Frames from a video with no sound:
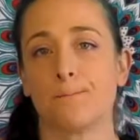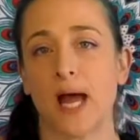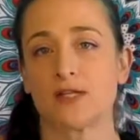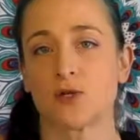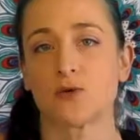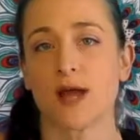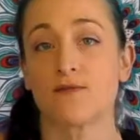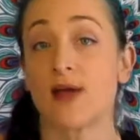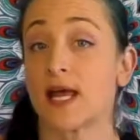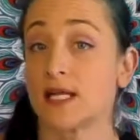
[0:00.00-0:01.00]
I don't
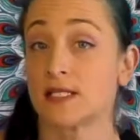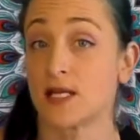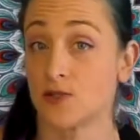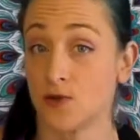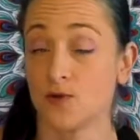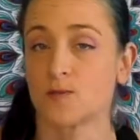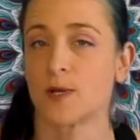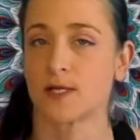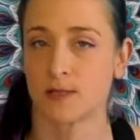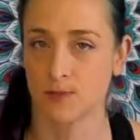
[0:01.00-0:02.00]
have any tattoos
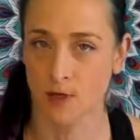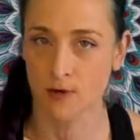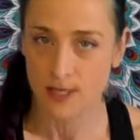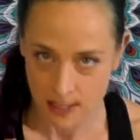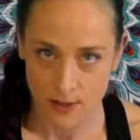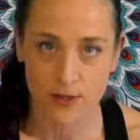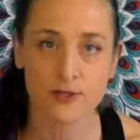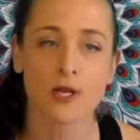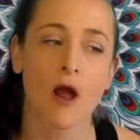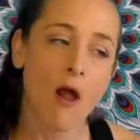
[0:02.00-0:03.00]
because I'm scared of
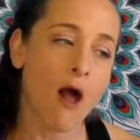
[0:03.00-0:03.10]
needles.